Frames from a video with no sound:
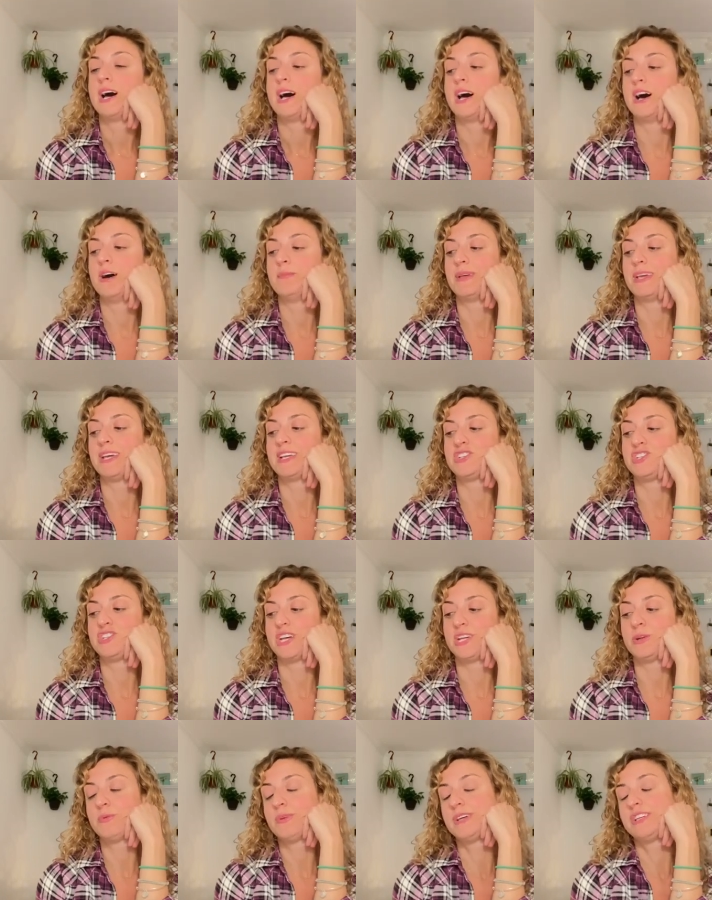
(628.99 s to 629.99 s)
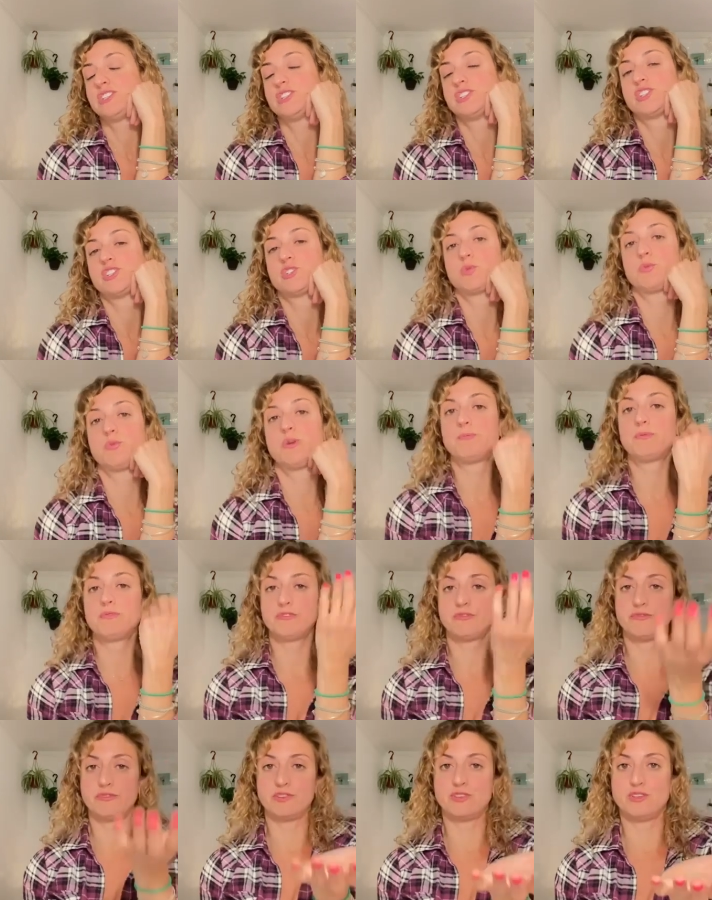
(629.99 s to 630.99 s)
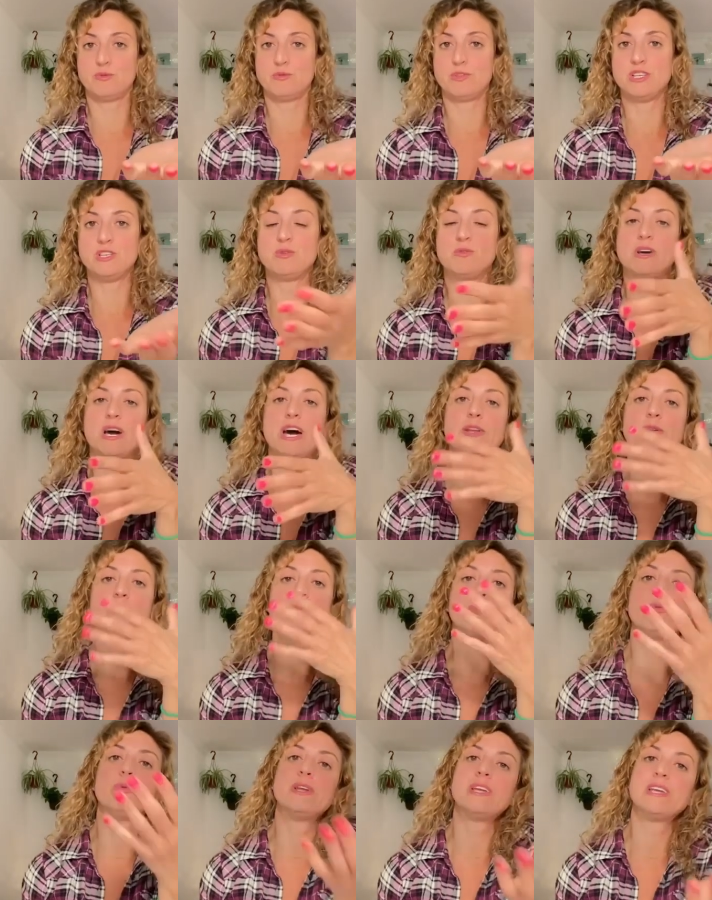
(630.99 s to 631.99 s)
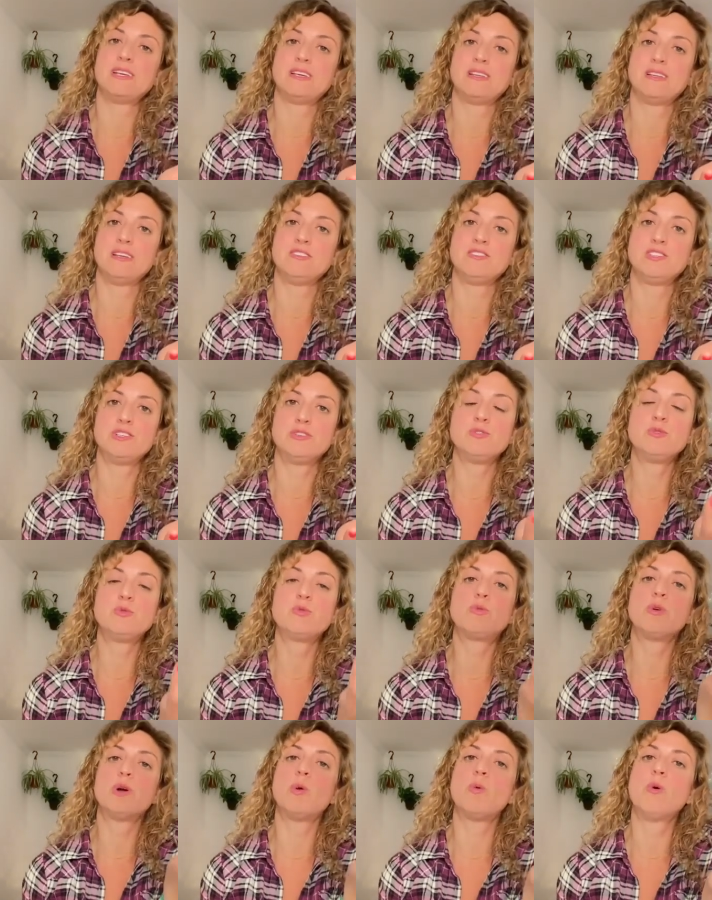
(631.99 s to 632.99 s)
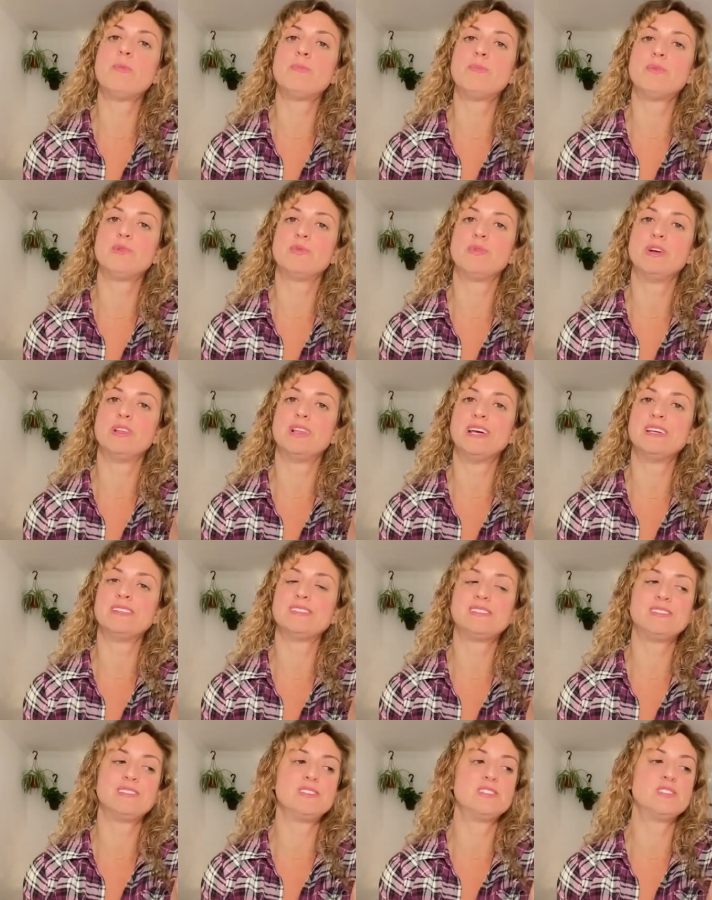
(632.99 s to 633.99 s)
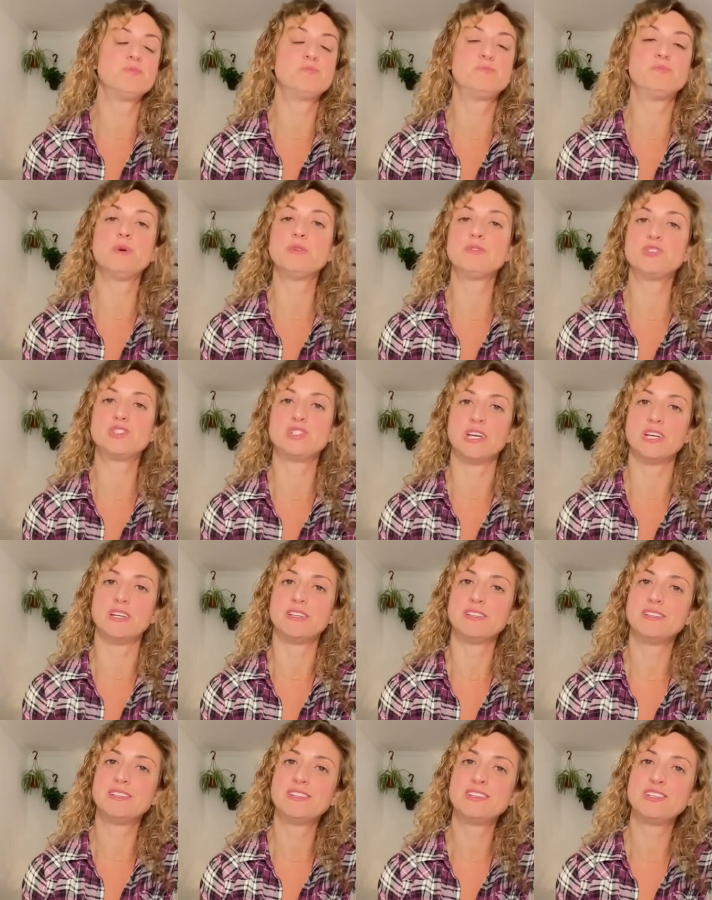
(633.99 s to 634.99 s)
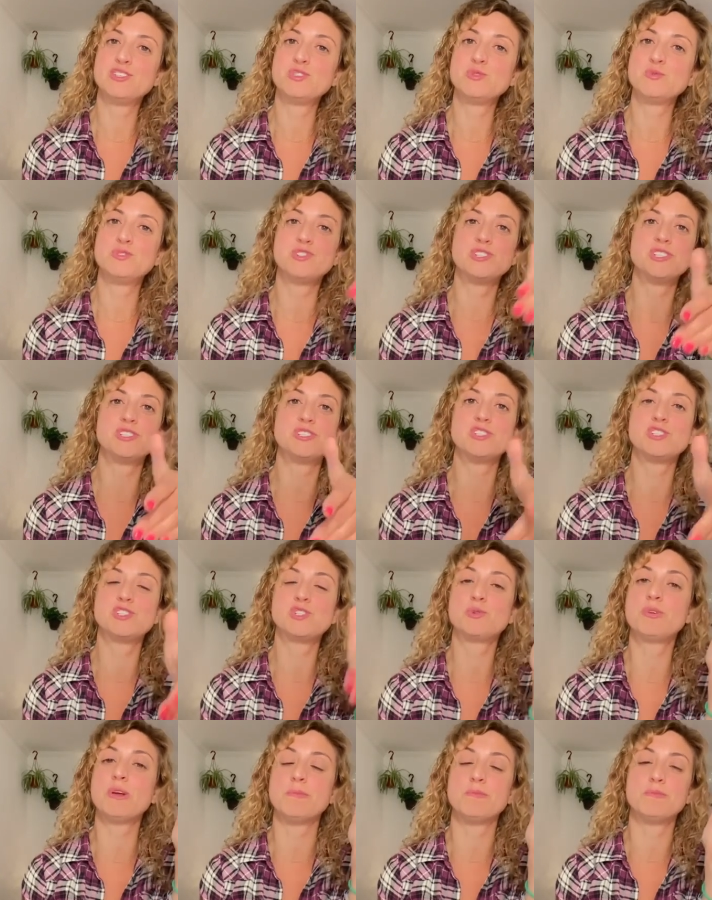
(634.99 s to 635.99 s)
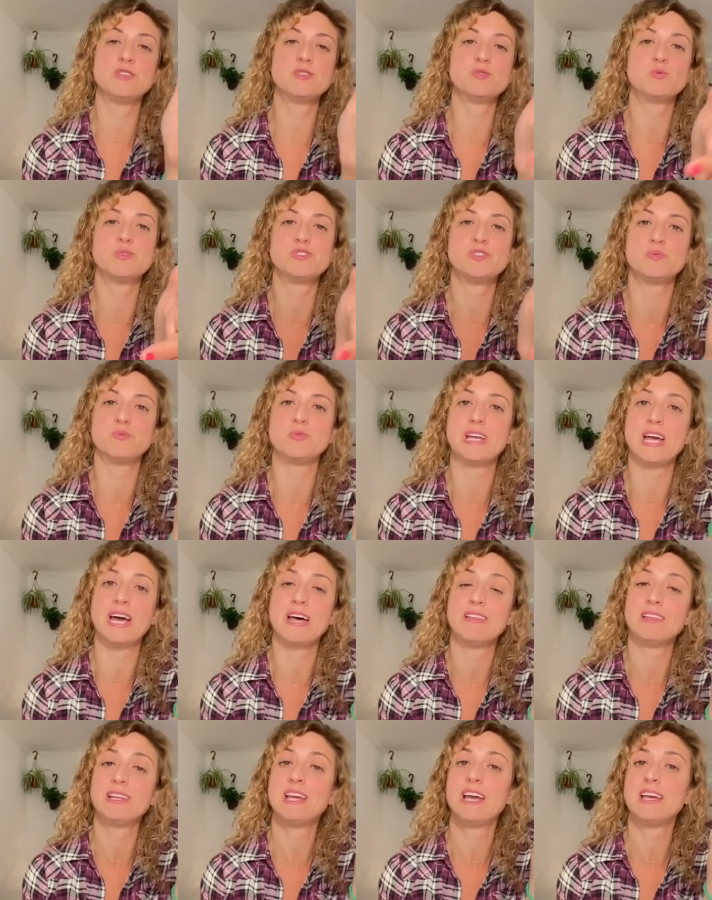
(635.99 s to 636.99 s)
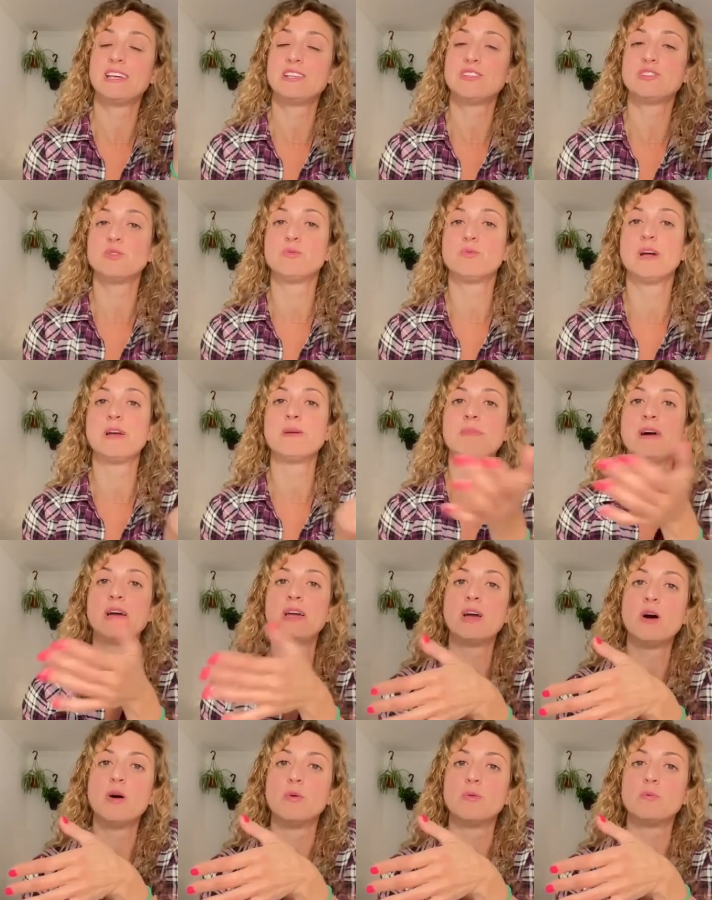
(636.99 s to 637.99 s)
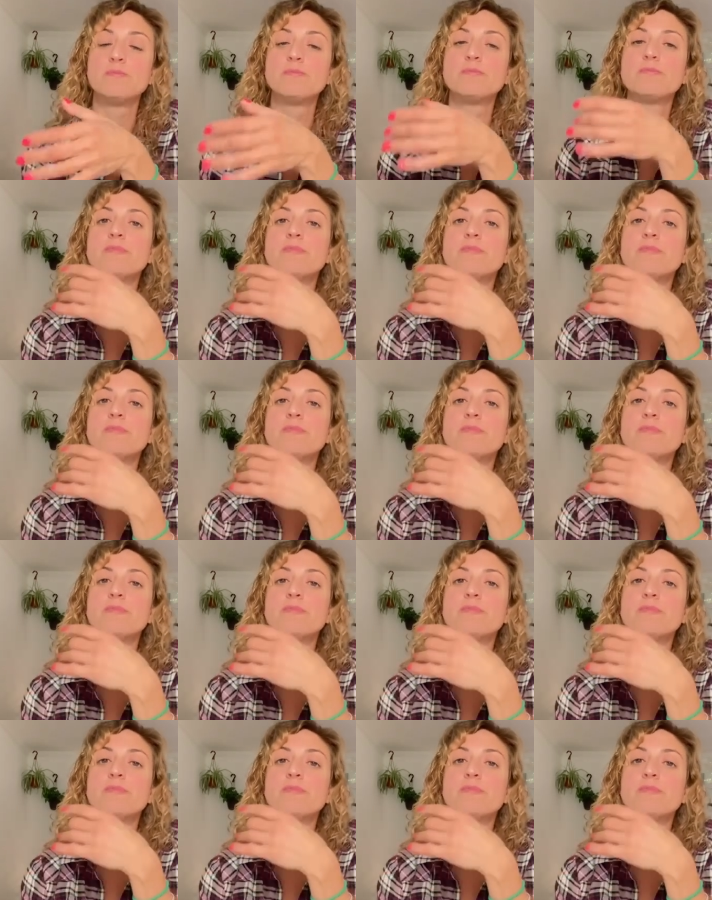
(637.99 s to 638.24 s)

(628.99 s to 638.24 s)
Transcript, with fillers: Um, it generates a script for you that you kind of read until you grow up and realize this is bullshit. This was just a script. This wasn't reality. I get to write my own.